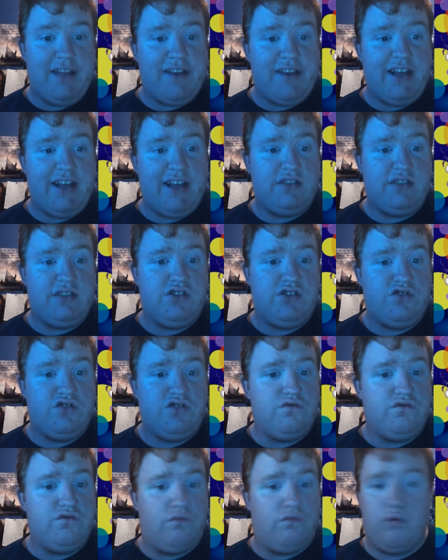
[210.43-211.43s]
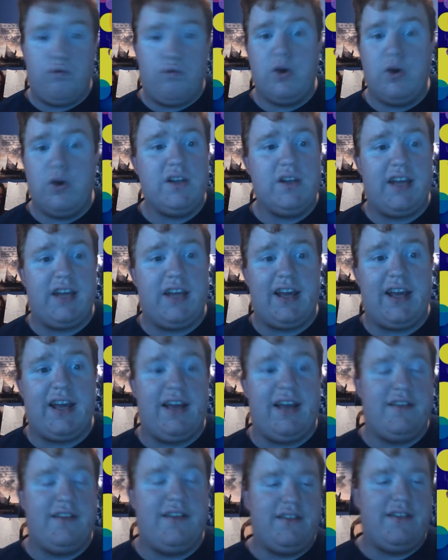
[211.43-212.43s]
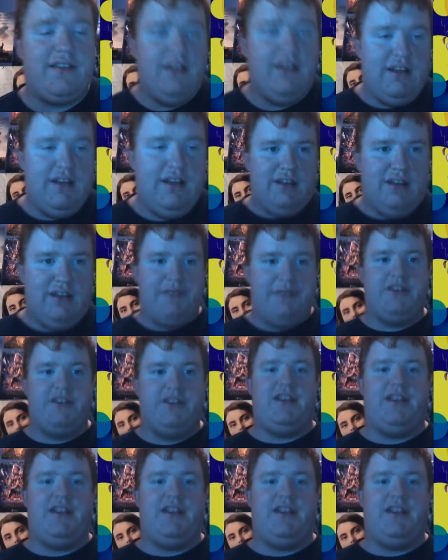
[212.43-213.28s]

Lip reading: Out truly is the mission, and